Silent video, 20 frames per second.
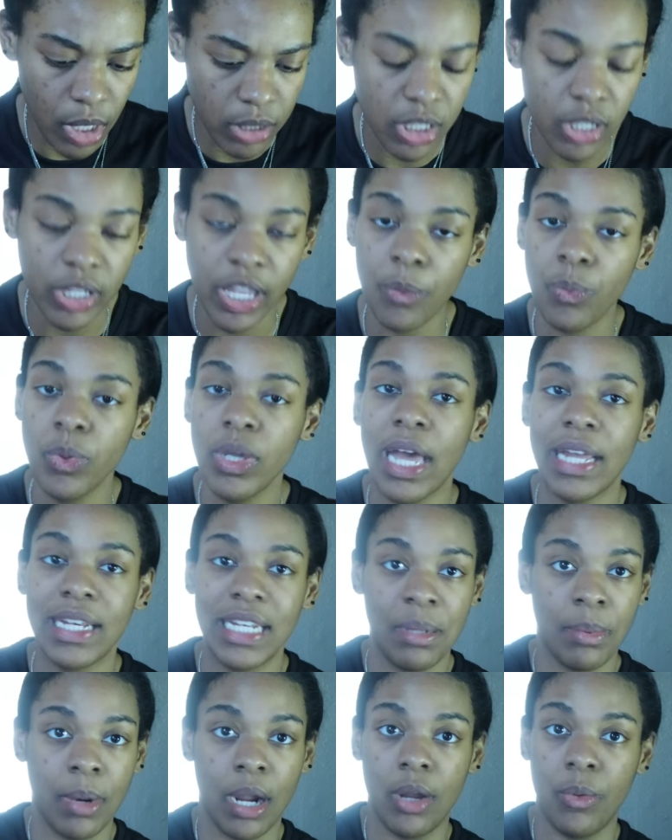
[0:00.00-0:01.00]
So yeah, we
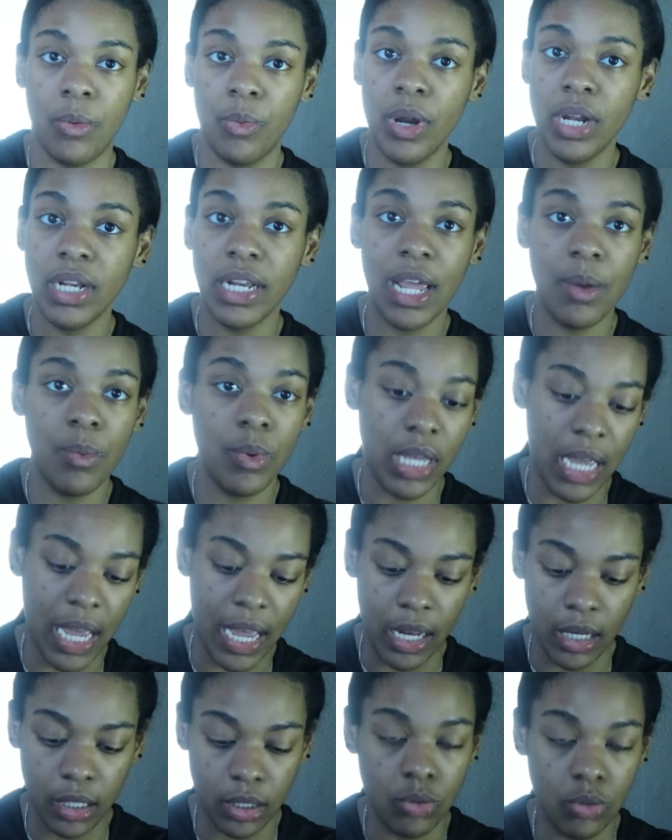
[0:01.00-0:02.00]
got Debra Rinde, we
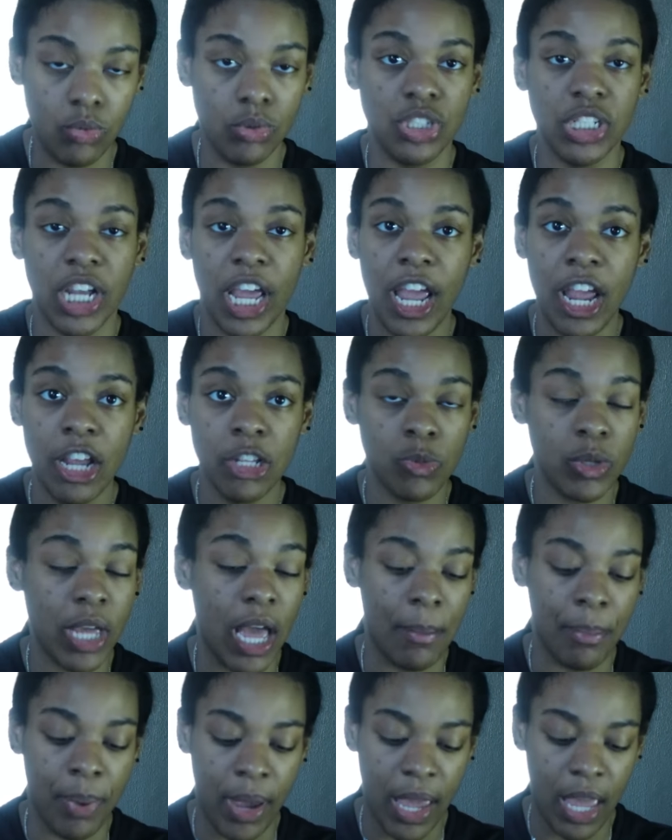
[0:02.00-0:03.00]
got Luke James, we
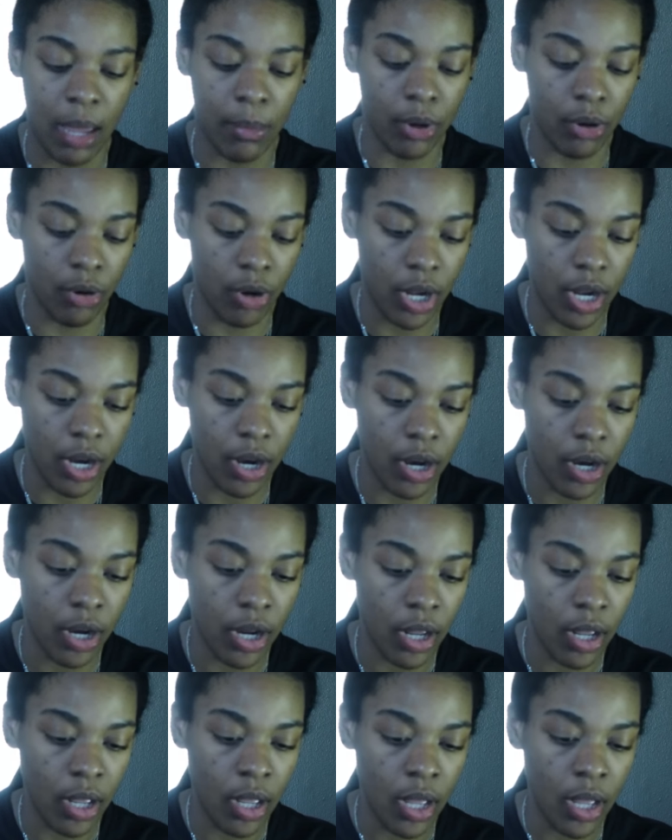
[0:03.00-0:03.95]
got Pam Grier.